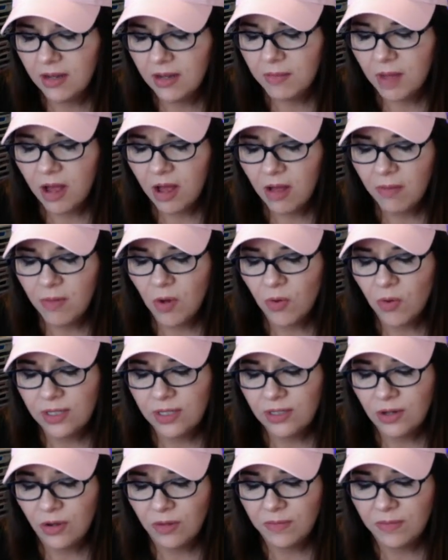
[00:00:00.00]
Mom
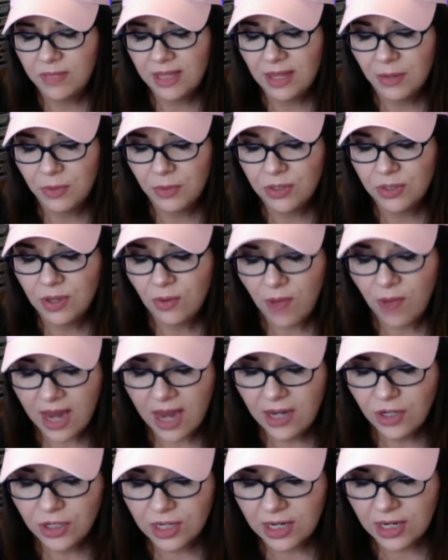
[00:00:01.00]
always told me they were so
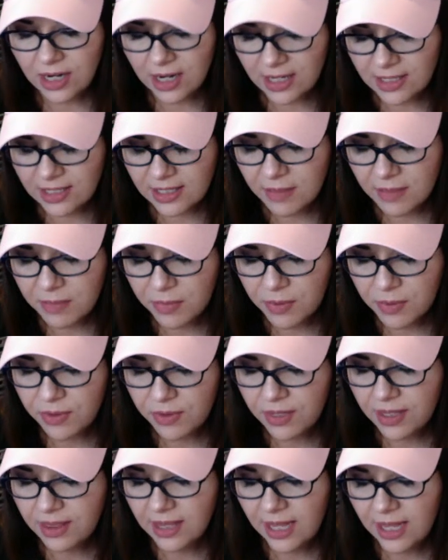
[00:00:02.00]
ancient and simple
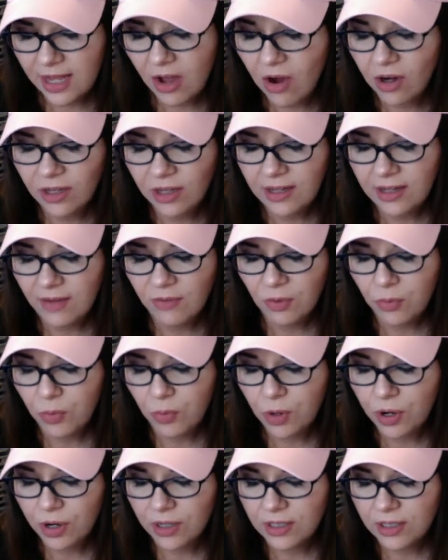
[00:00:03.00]
that they hardly ever
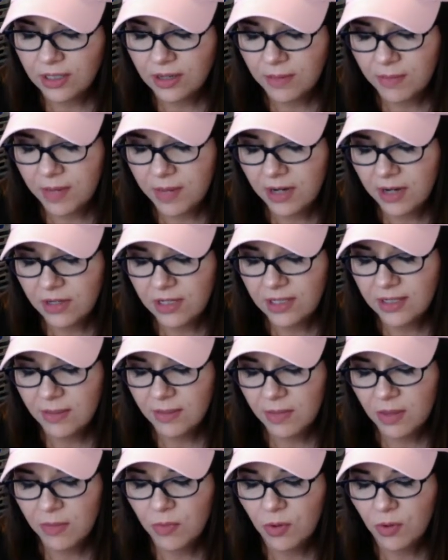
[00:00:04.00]
worked compared to some
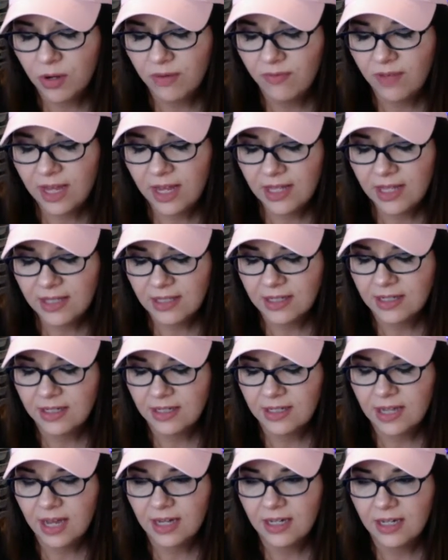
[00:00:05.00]
of the more
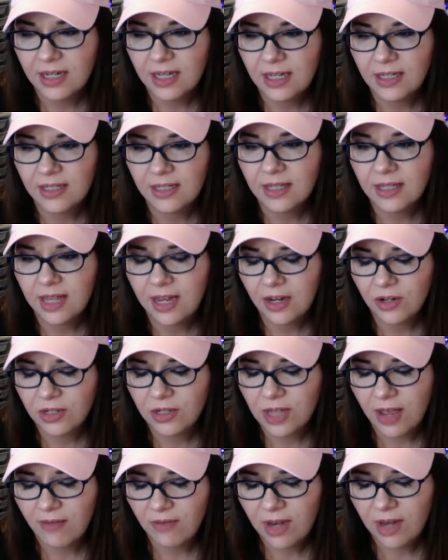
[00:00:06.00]
advanced techniques slayers
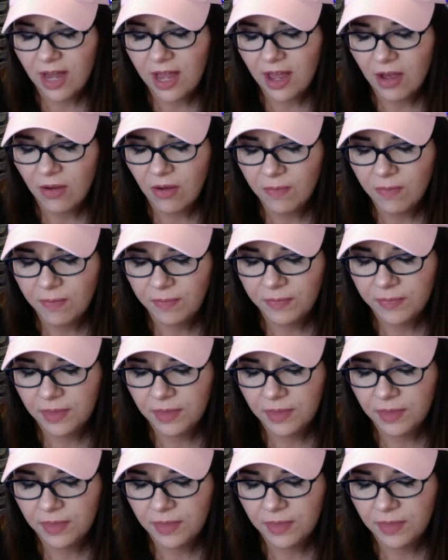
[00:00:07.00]
have now.